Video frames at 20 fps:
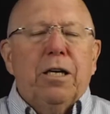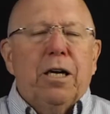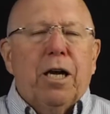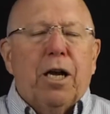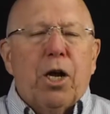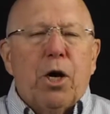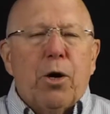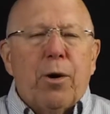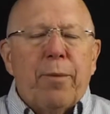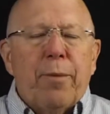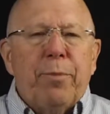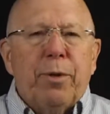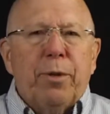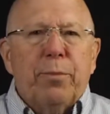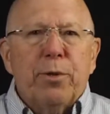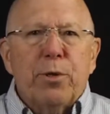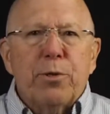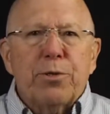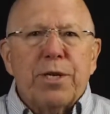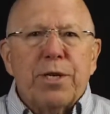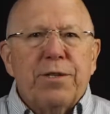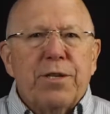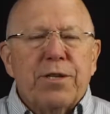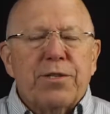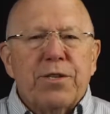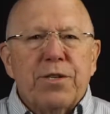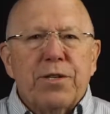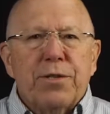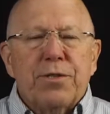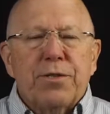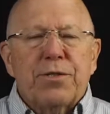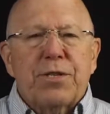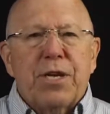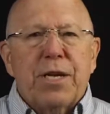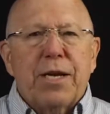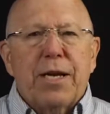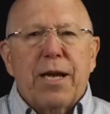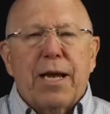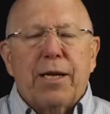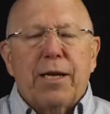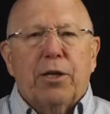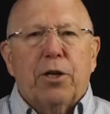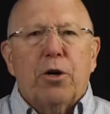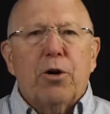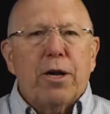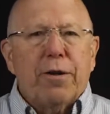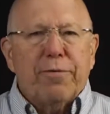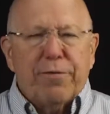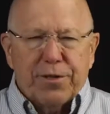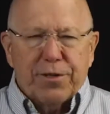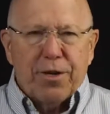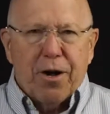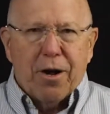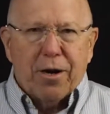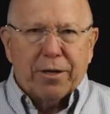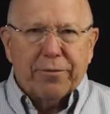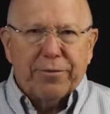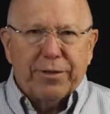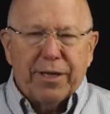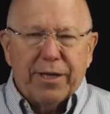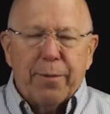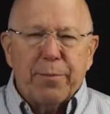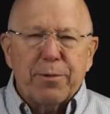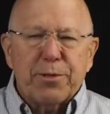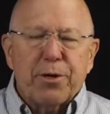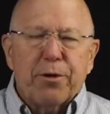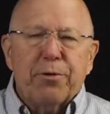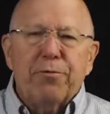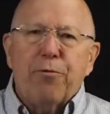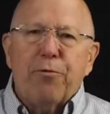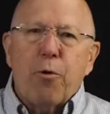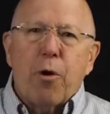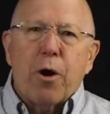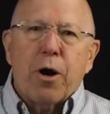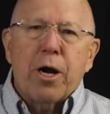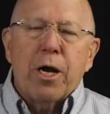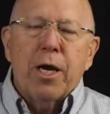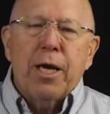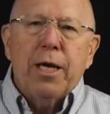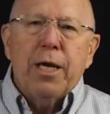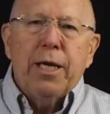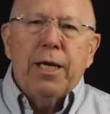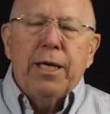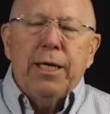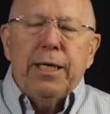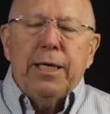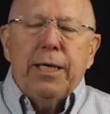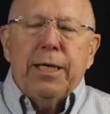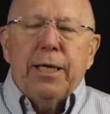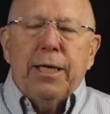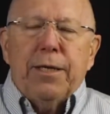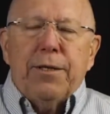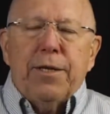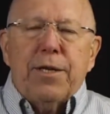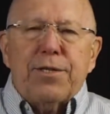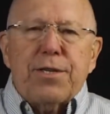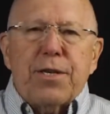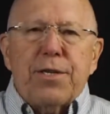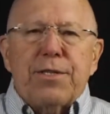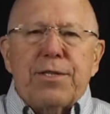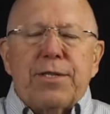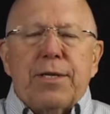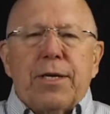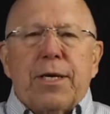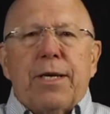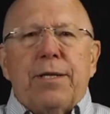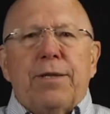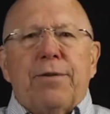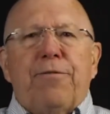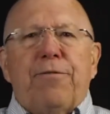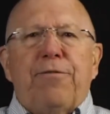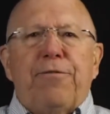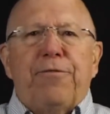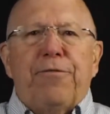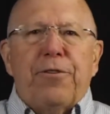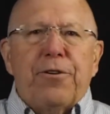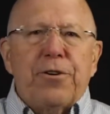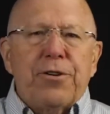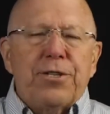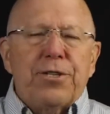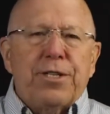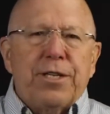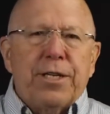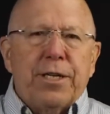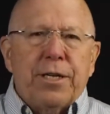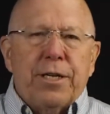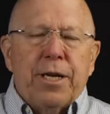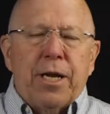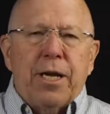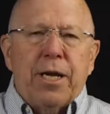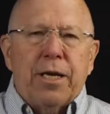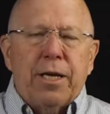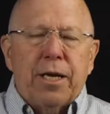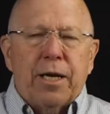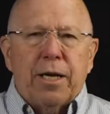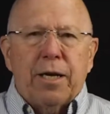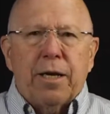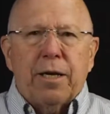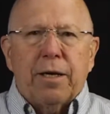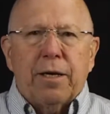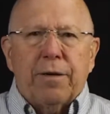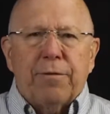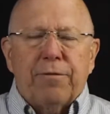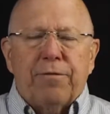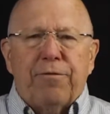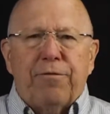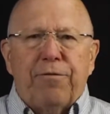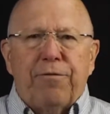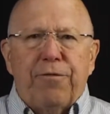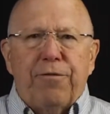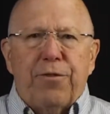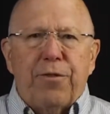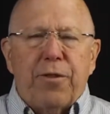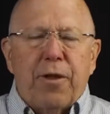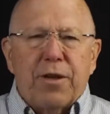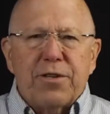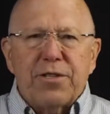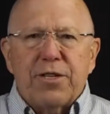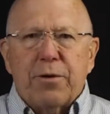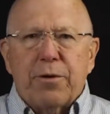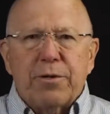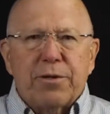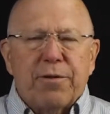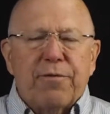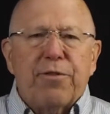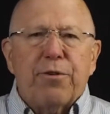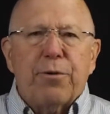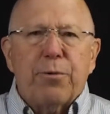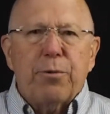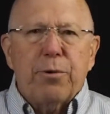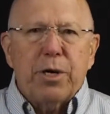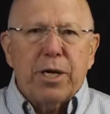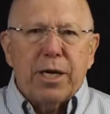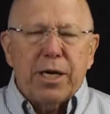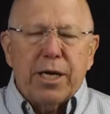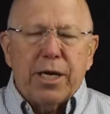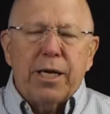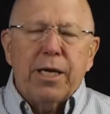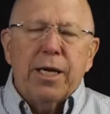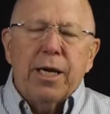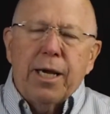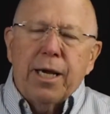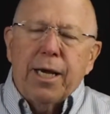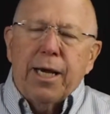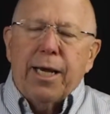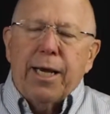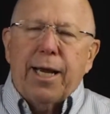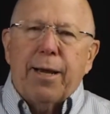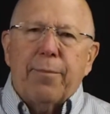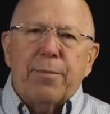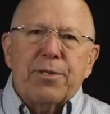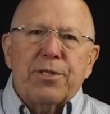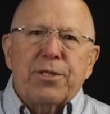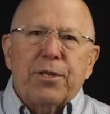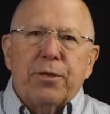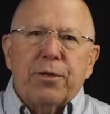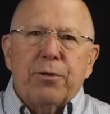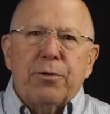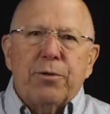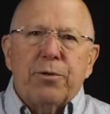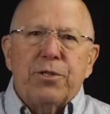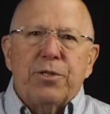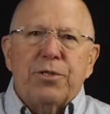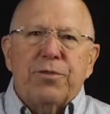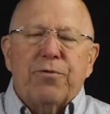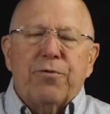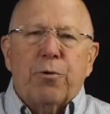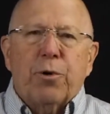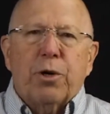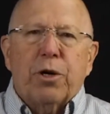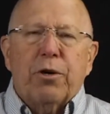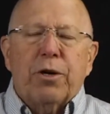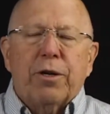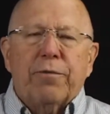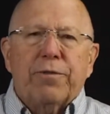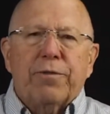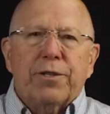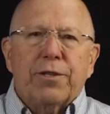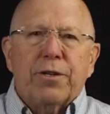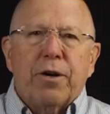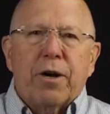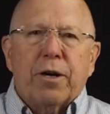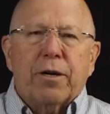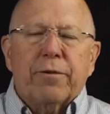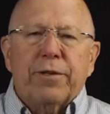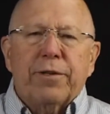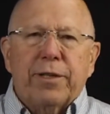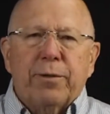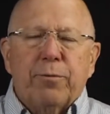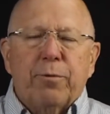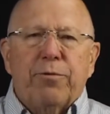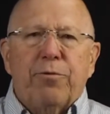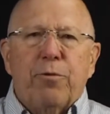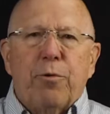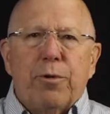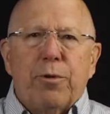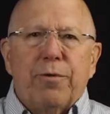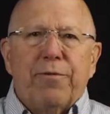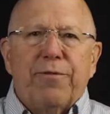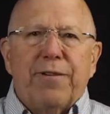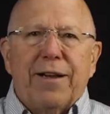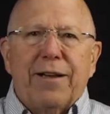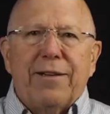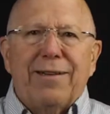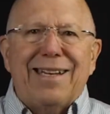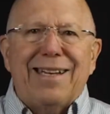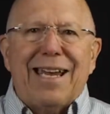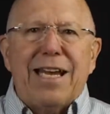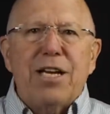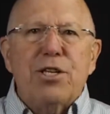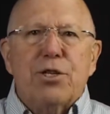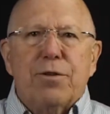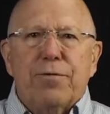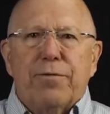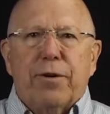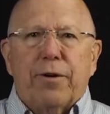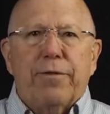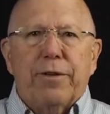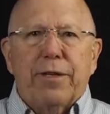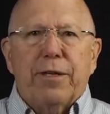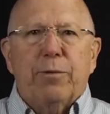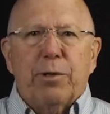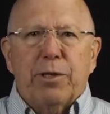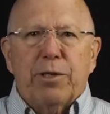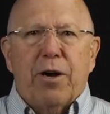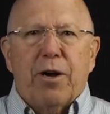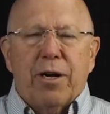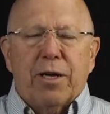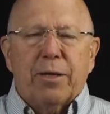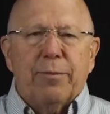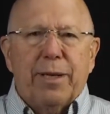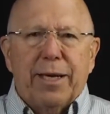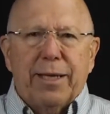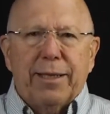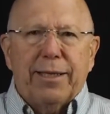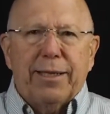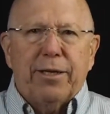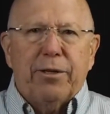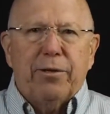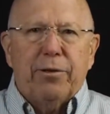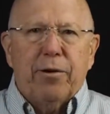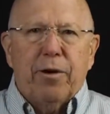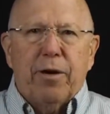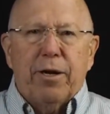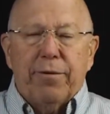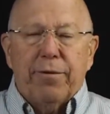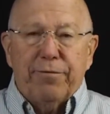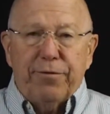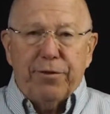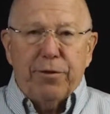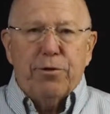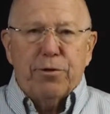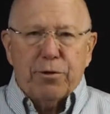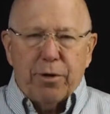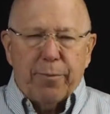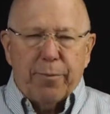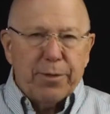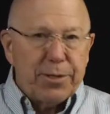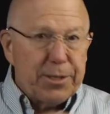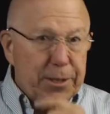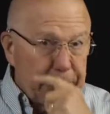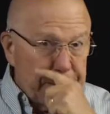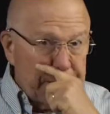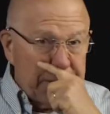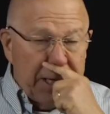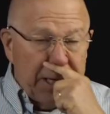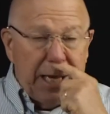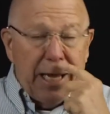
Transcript: Hello, I'm Bill Booz, and this is Learning Photography, Episode 4. This is the first in a series of 3 episodes for Learning Photography that will form the foundation for everything we talk about later on in future episodes.